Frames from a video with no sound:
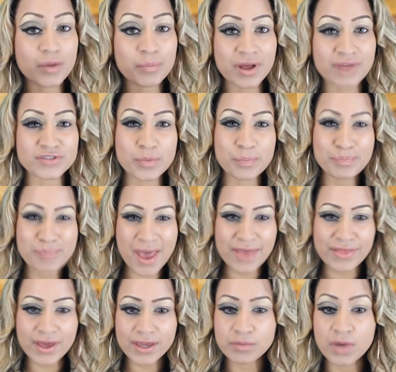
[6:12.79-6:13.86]
above, so bear
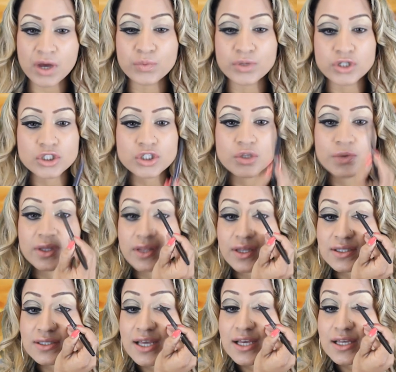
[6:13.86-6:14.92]
that in mind when you're doing
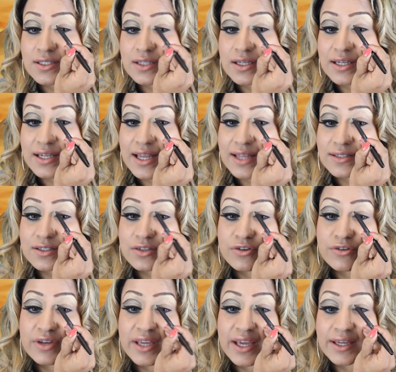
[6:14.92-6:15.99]
this. So let's
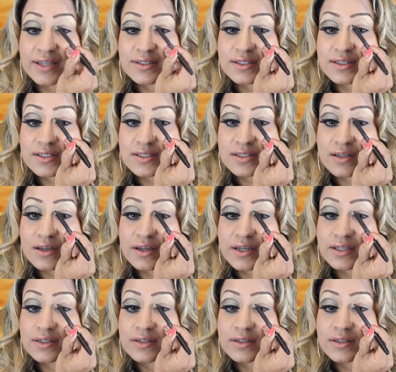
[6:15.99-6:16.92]
create this line.